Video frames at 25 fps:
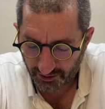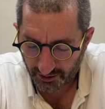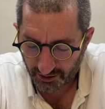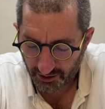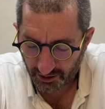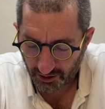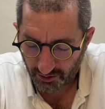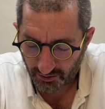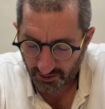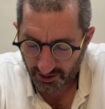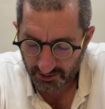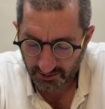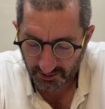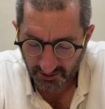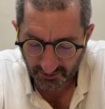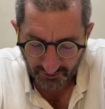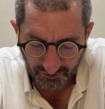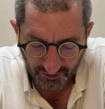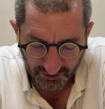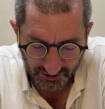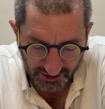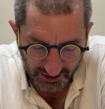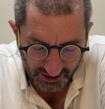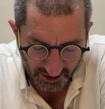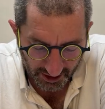who has been
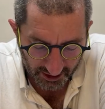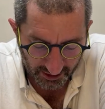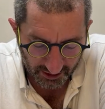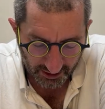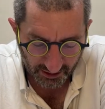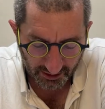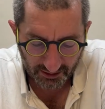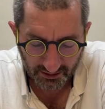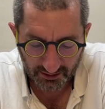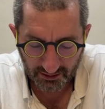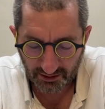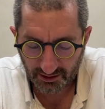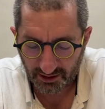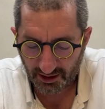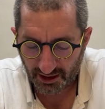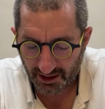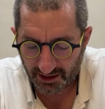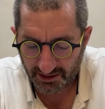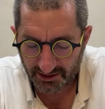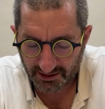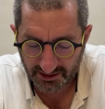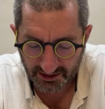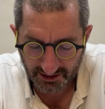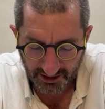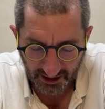forsaken and
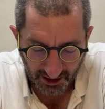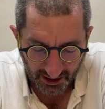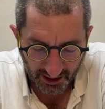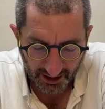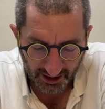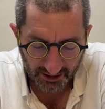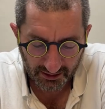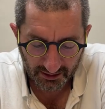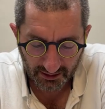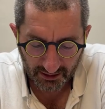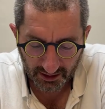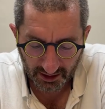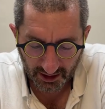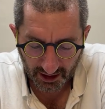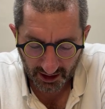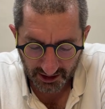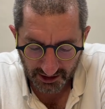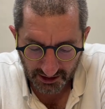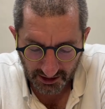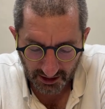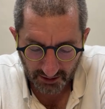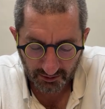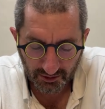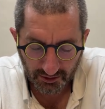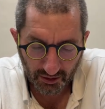sad,
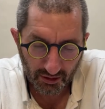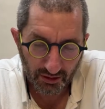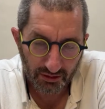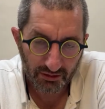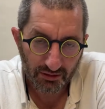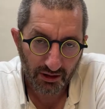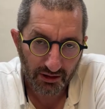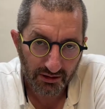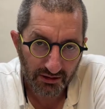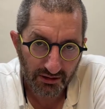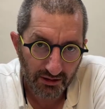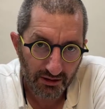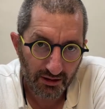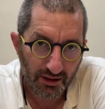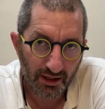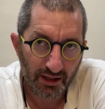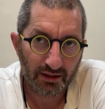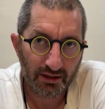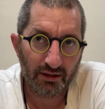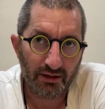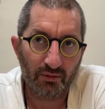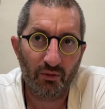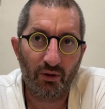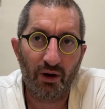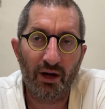Hashem called us like a
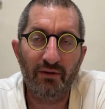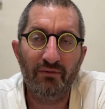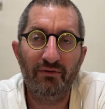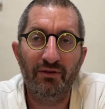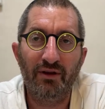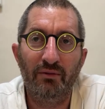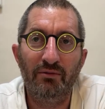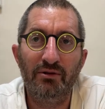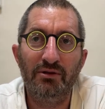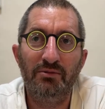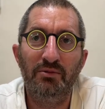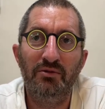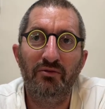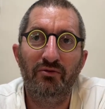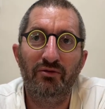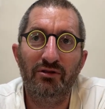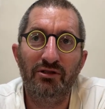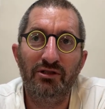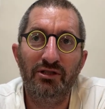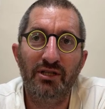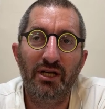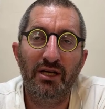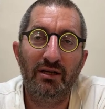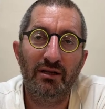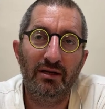wife that was been
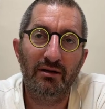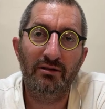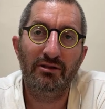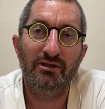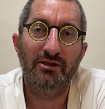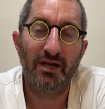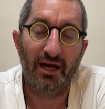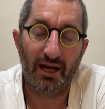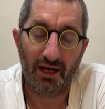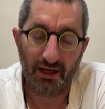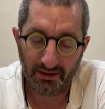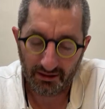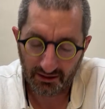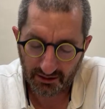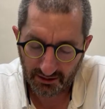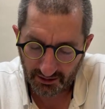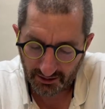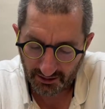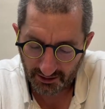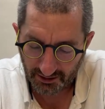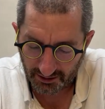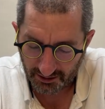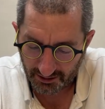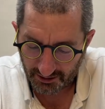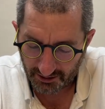forsaken and sad.
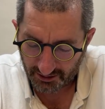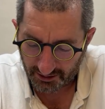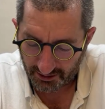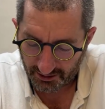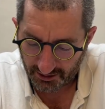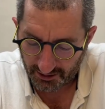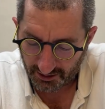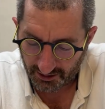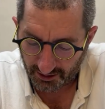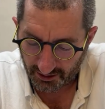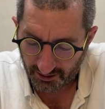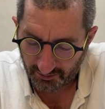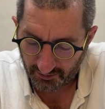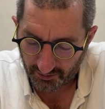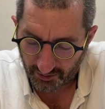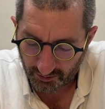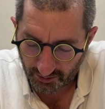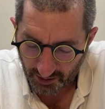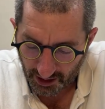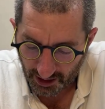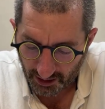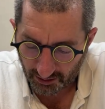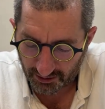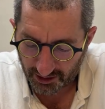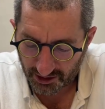What
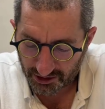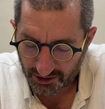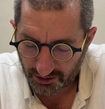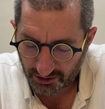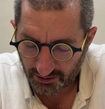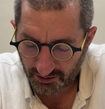does